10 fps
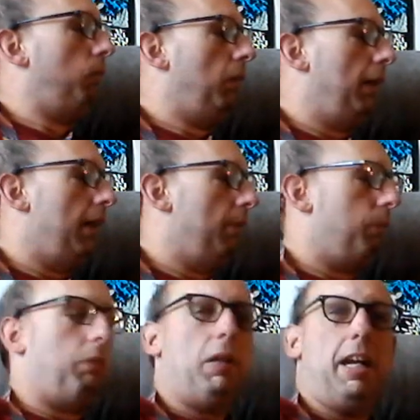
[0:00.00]

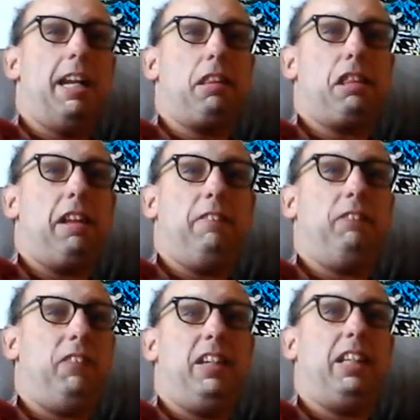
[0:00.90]
But at
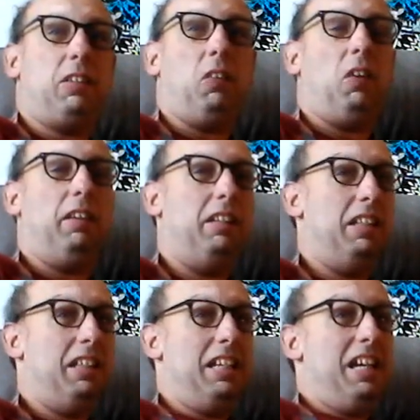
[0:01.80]
something really cool.
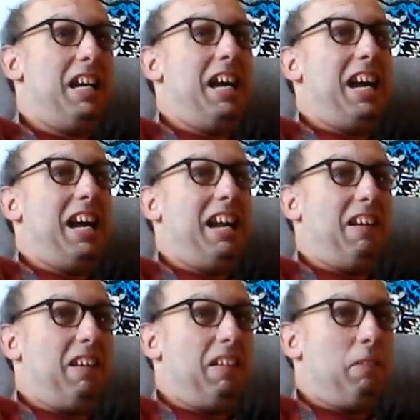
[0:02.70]

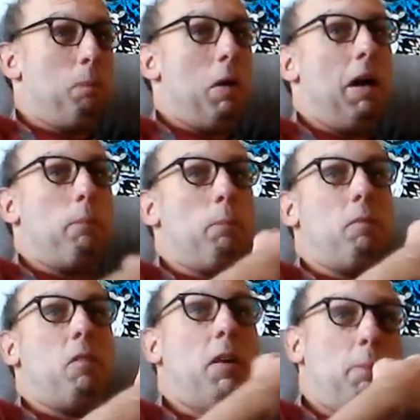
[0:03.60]
My,
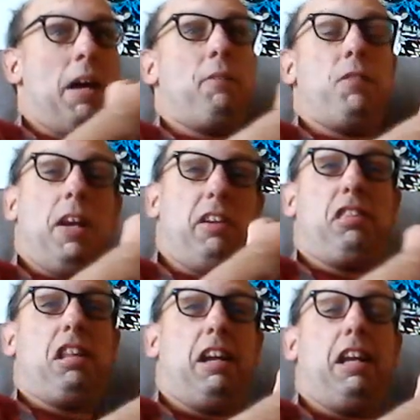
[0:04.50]
one of my favorite
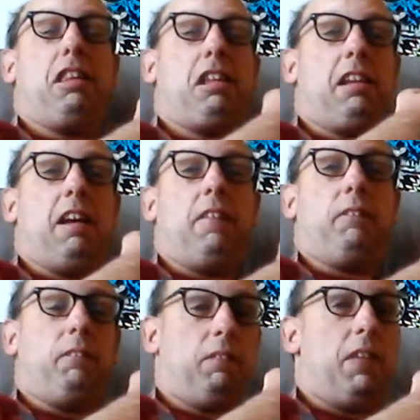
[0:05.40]
series, uh,
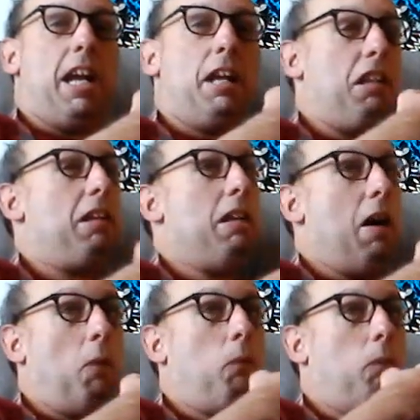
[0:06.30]
as you
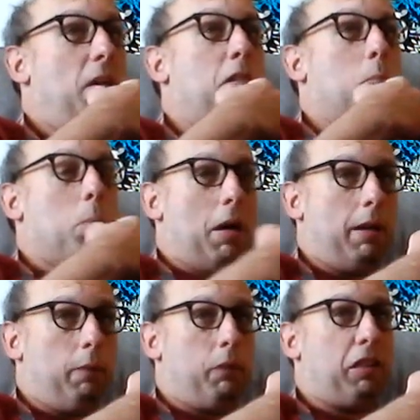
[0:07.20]
know, is
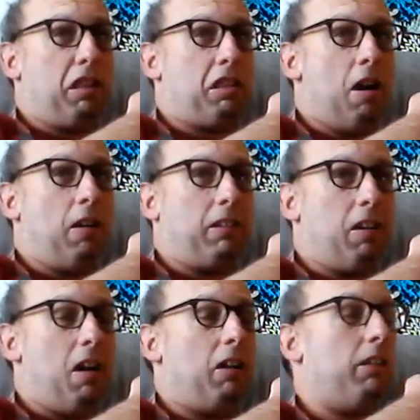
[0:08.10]
Mario vs. Donkey
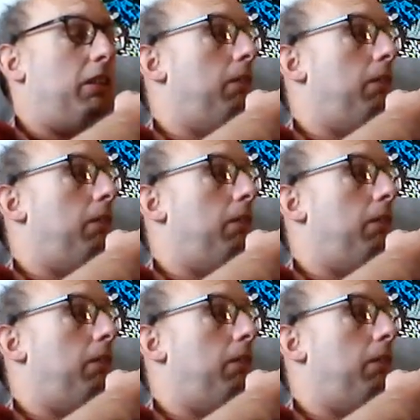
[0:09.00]
Kong.